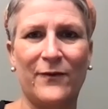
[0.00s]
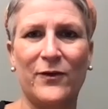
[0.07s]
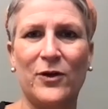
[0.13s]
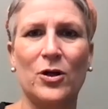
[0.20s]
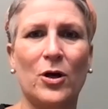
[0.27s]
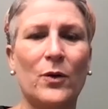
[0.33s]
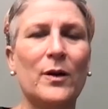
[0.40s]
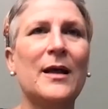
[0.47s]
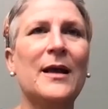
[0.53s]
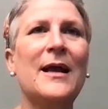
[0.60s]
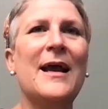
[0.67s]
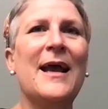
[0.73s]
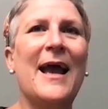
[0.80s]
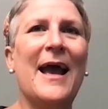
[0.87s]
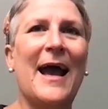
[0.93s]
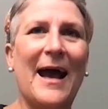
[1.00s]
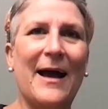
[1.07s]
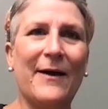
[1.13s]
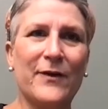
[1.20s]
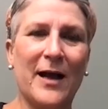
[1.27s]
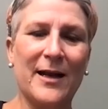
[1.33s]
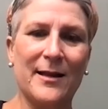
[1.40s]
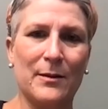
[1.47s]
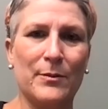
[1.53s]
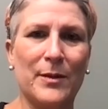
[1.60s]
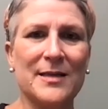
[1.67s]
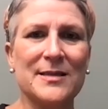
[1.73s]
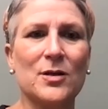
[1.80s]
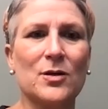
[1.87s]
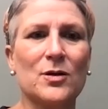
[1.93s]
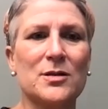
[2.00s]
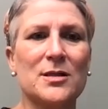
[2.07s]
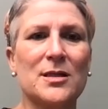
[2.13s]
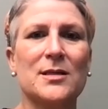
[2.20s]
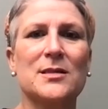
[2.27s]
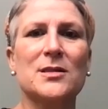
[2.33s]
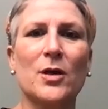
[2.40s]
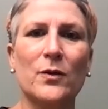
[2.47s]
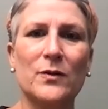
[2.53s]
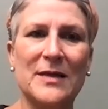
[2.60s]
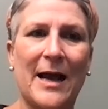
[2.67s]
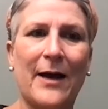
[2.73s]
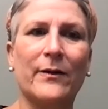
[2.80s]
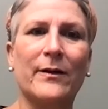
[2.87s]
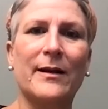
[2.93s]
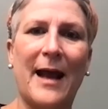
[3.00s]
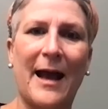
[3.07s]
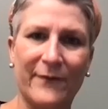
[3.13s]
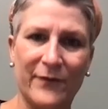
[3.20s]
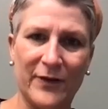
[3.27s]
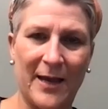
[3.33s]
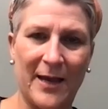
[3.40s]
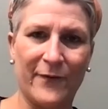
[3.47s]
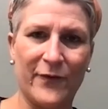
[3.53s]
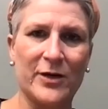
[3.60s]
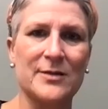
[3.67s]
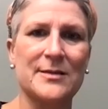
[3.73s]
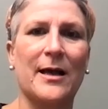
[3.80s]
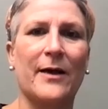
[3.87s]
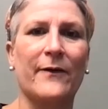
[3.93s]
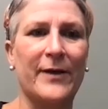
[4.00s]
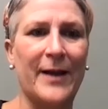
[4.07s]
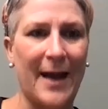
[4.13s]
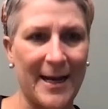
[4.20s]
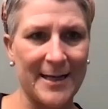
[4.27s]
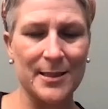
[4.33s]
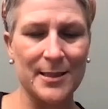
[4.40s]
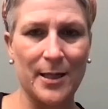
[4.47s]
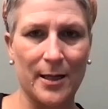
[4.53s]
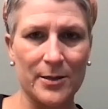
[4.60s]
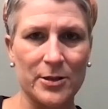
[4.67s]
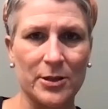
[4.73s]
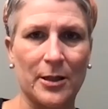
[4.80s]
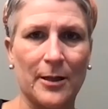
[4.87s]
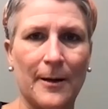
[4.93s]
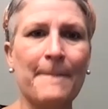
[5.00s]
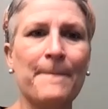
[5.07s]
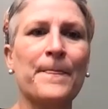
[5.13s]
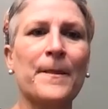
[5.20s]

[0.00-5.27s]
If you don't have kind of the muscle to slow down and advocate for yourself and ask the doctor